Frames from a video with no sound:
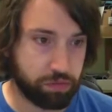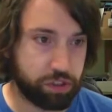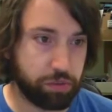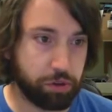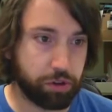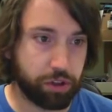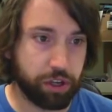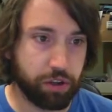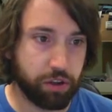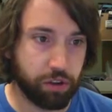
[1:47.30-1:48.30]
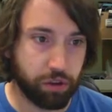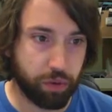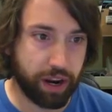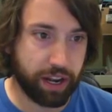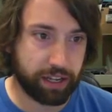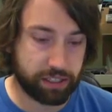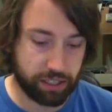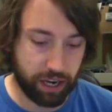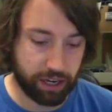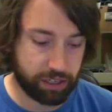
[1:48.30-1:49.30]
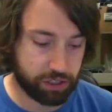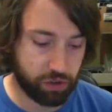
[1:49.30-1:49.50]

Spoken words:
Similarly, the right-hand side is